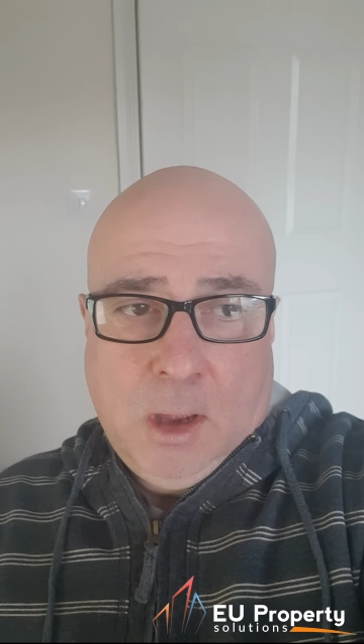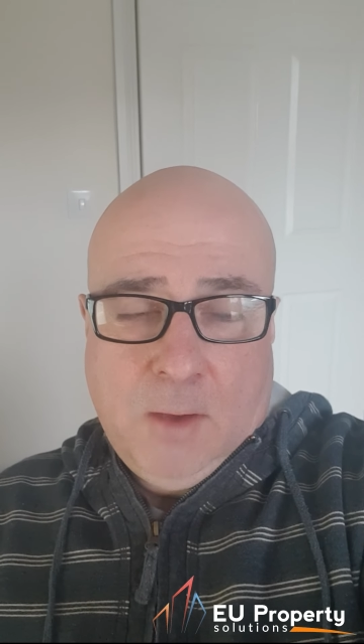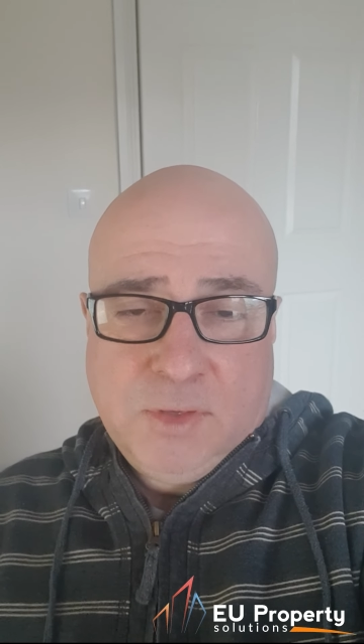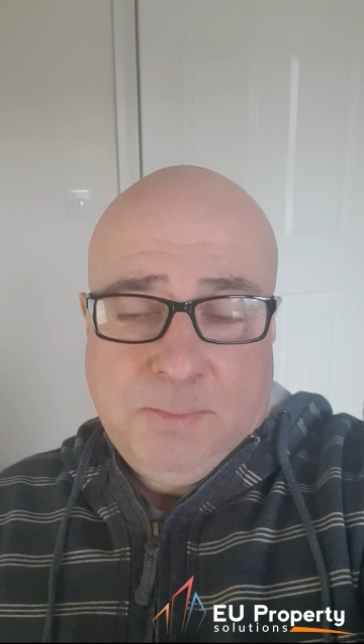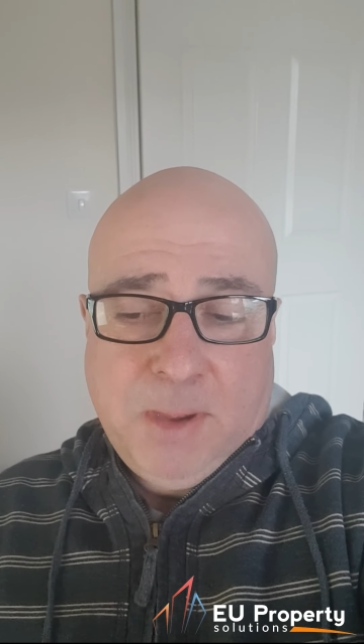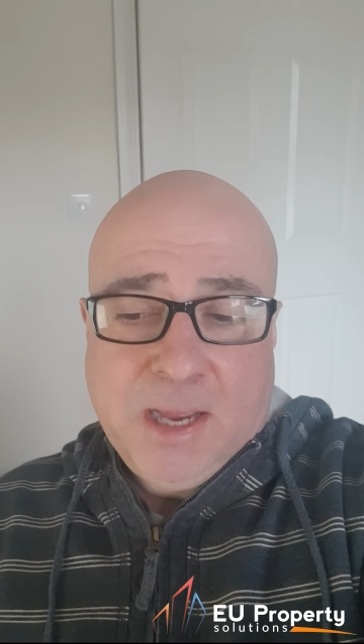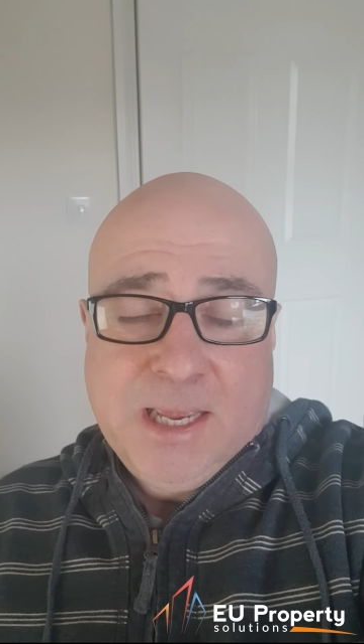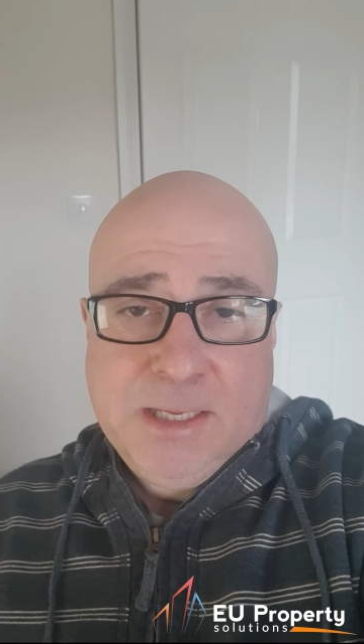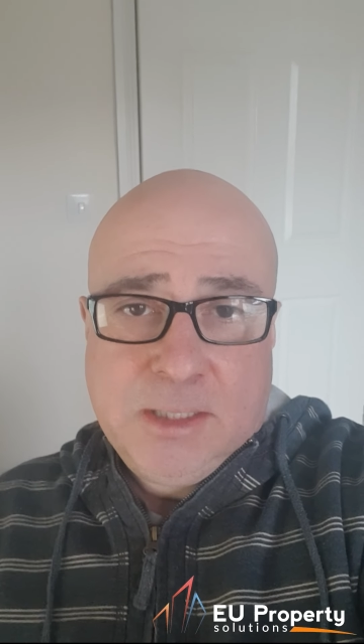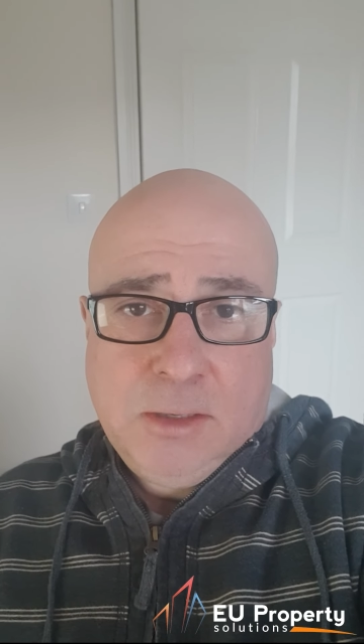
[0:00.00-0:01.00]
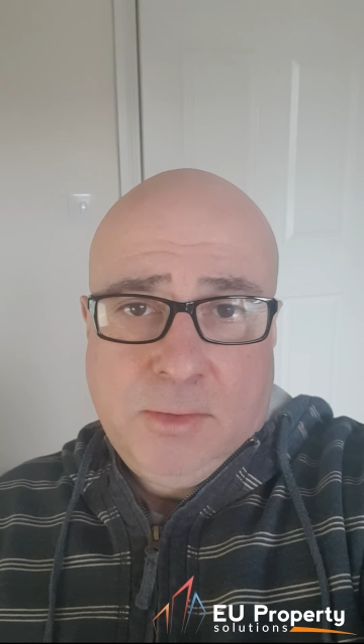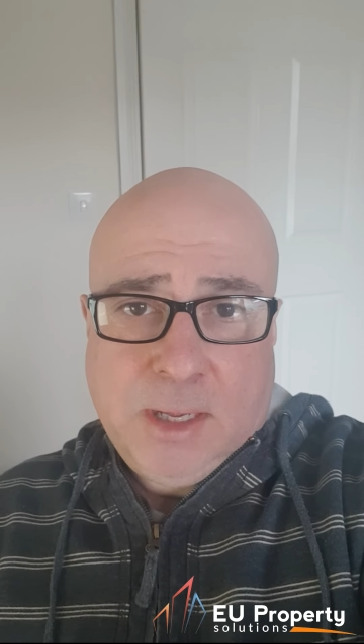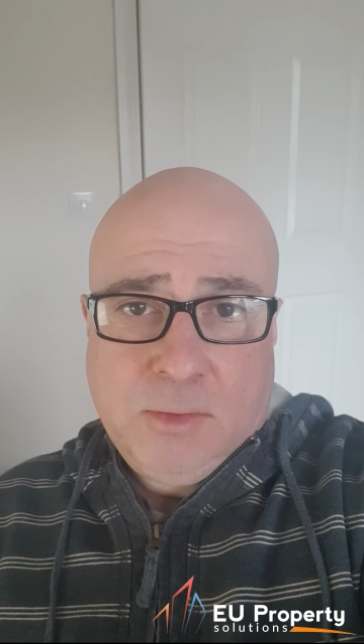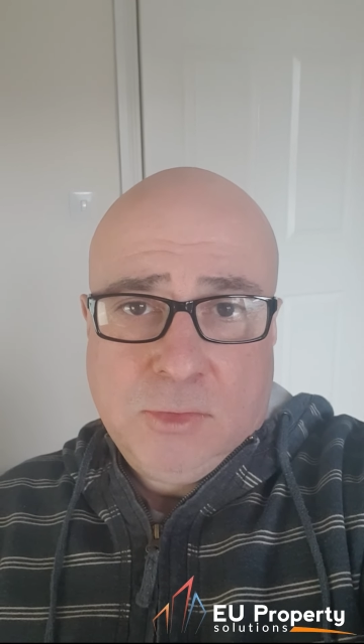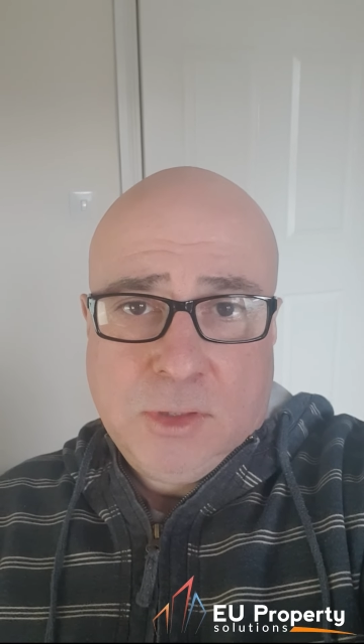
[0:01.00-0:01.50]
Obviously, back in
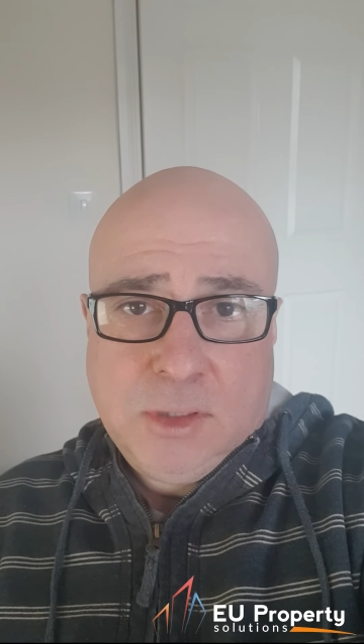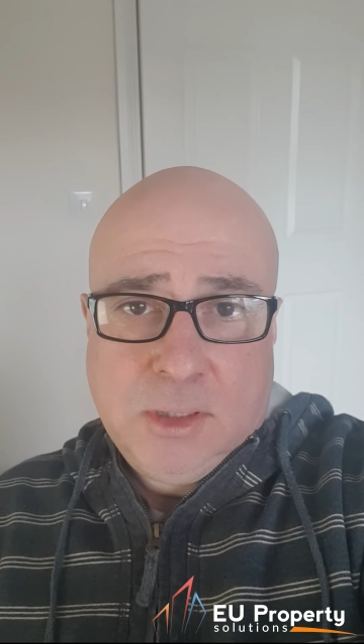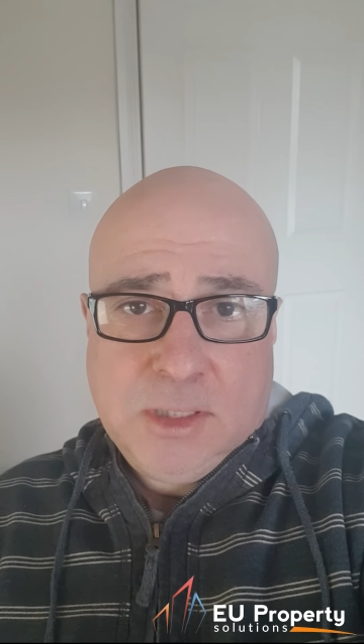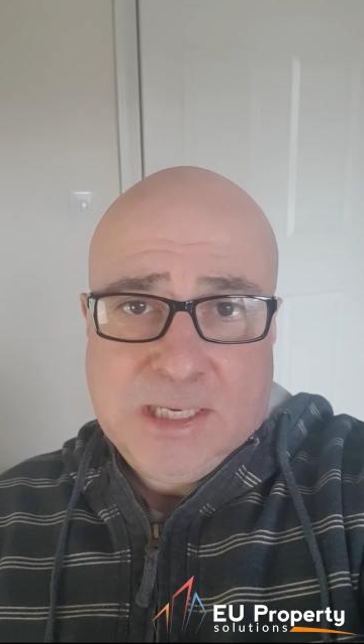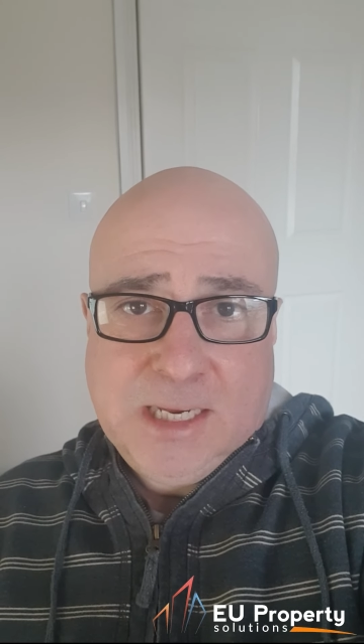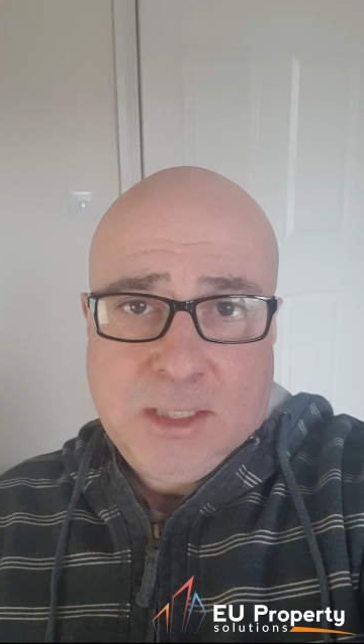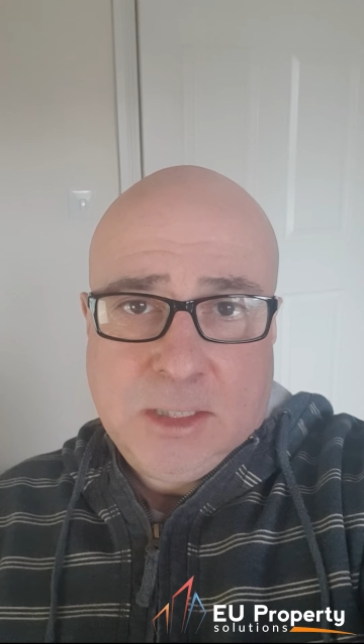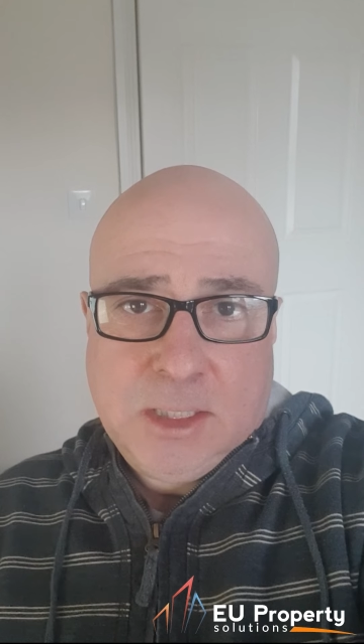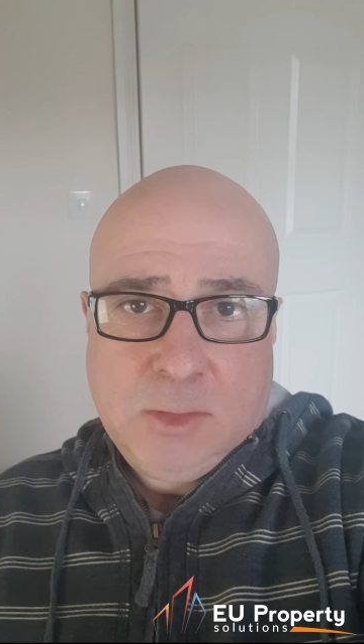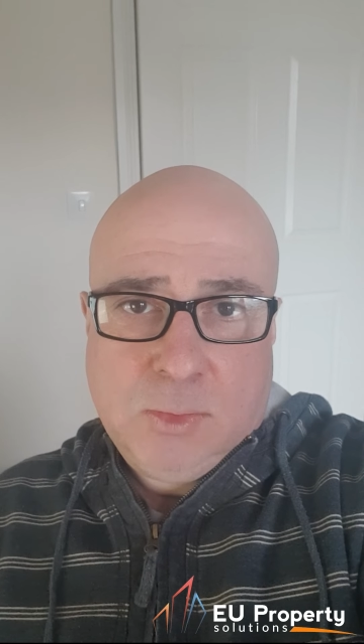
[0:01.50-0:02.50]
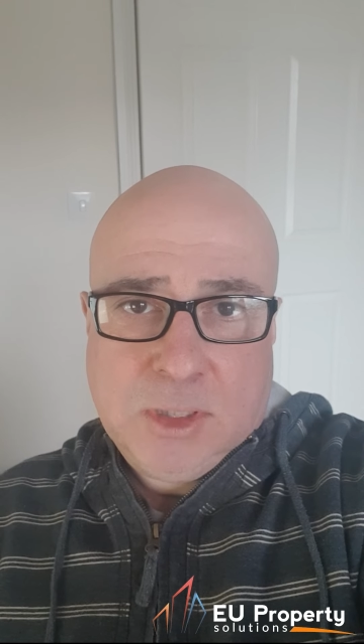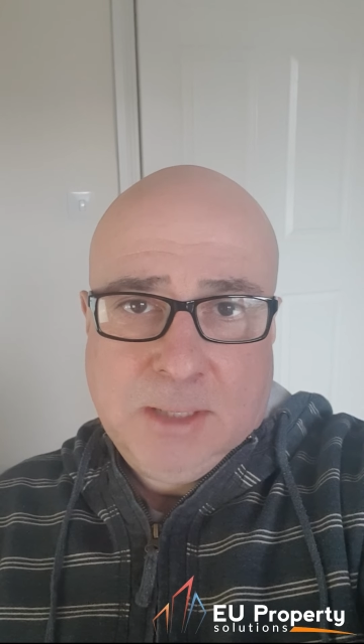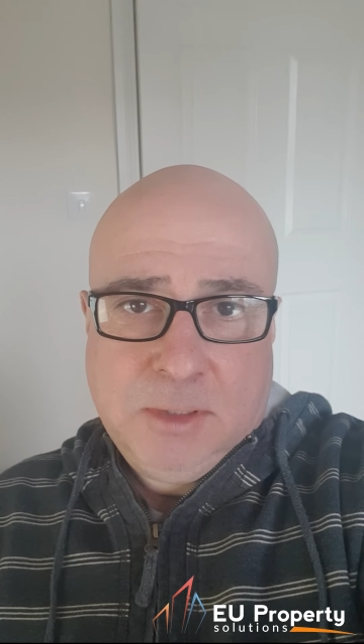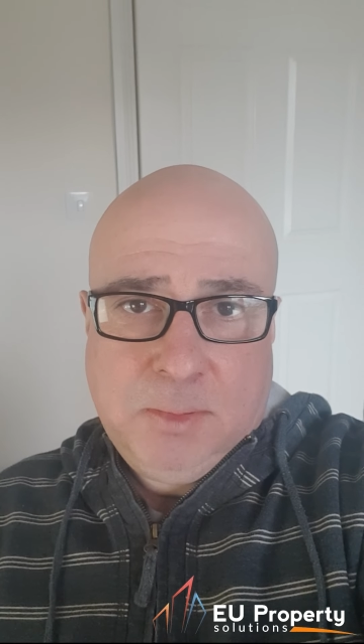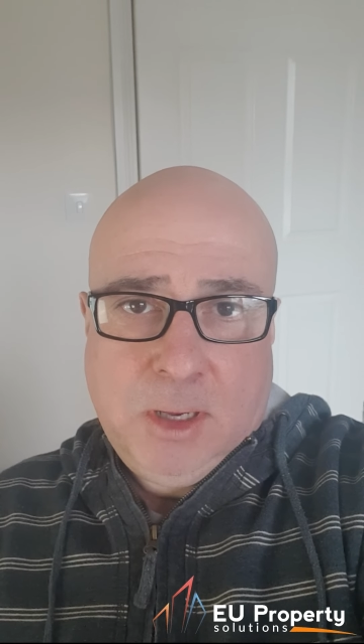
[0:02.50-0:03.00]
2006, this was
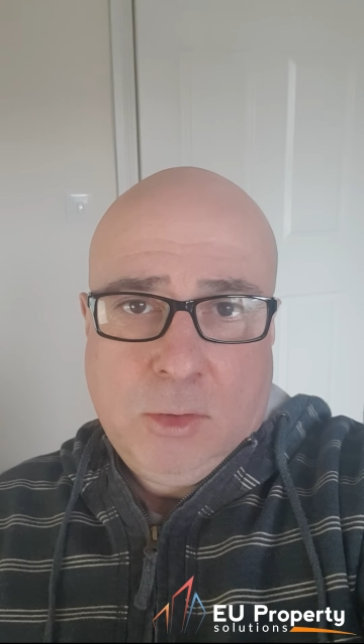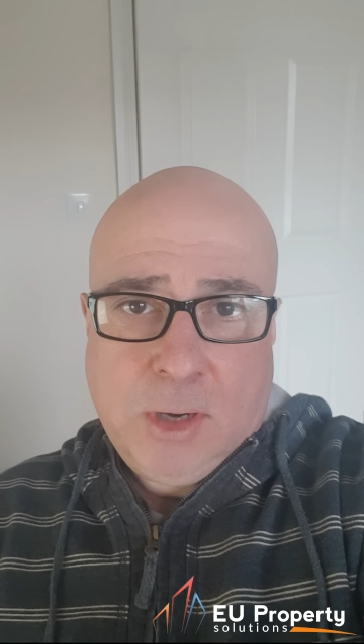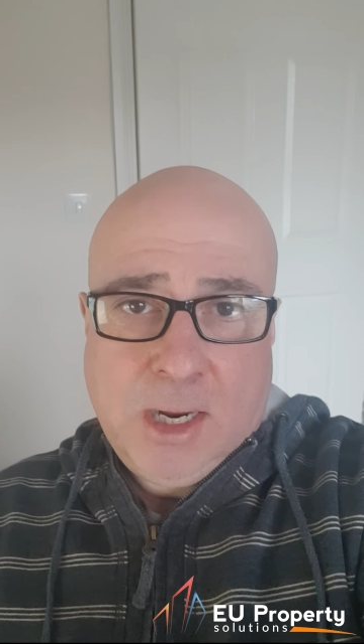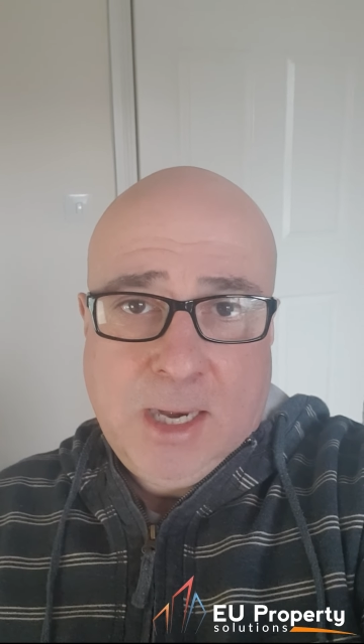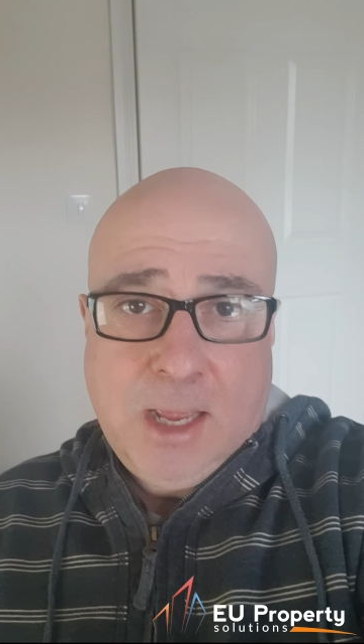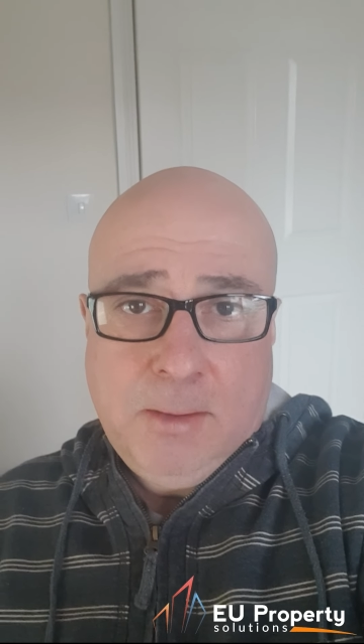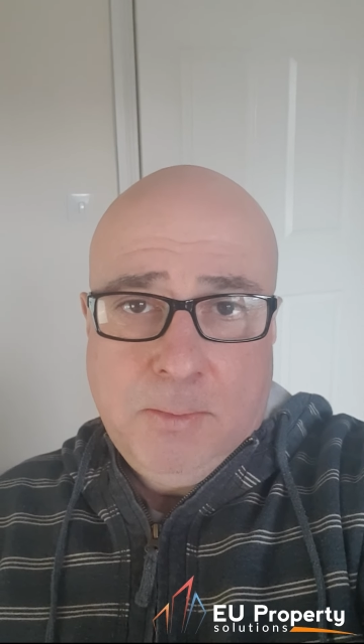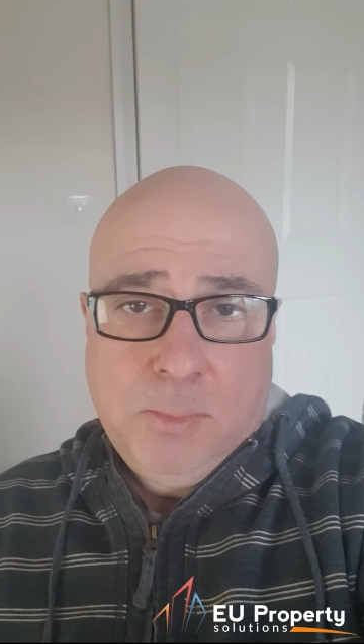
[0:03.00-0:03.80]
seemed to be a good idea,